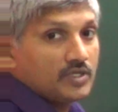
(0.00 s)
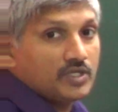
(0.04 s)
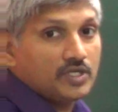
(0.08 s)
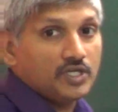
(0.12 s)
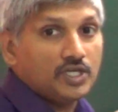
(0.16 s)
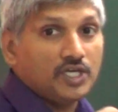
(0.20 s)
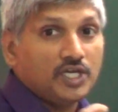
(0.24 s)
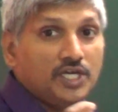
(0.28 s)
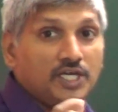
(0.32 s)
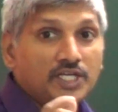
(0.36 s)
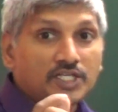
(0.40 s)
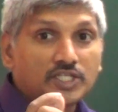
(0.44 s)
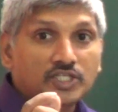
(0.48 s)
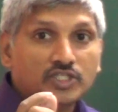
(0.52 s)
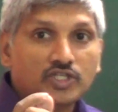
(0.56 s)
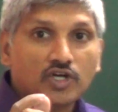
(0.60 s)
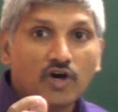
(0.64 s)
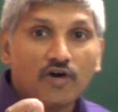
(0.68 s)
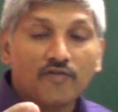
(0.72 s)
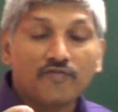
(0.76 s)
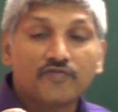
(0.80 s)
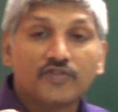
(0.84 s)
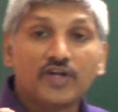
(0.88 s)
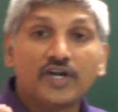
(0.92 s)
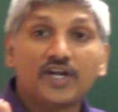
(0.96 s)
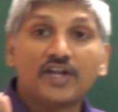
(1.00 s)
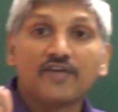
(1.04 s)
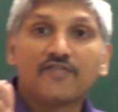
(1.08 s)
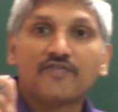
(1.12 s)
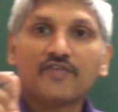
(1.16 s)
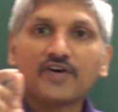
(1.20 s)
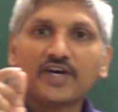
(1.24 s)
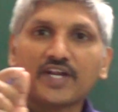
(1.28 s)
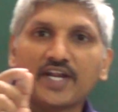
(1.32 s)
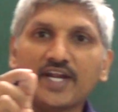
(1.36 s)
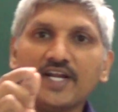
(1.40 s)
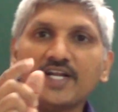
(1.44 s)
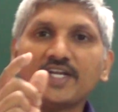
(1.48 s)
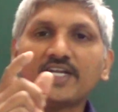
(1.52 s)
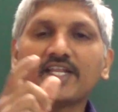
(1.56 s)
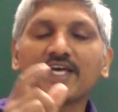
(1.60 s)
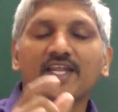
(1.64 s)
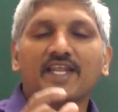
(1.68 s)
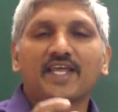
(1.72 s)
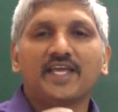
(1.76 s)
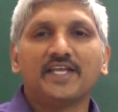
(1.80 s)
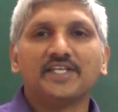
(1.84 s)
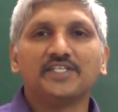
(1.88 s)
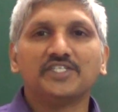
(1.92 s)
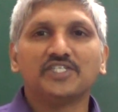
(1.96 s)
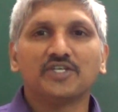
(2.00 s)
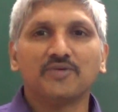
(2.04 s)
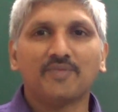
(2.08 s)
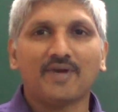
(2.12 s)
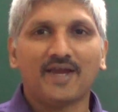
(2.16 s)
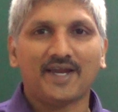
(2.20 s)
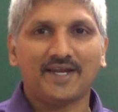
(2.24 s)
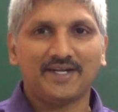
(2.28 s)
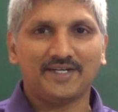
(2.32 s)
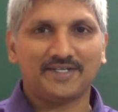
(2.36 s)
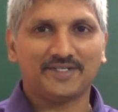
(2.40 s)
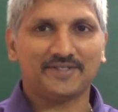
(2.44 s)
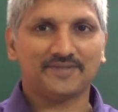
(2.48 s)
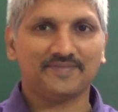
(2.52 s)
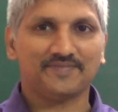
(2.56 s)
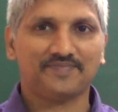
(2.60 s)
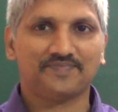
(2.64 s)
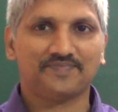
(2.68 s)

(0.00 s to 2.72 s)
each of the different arrangement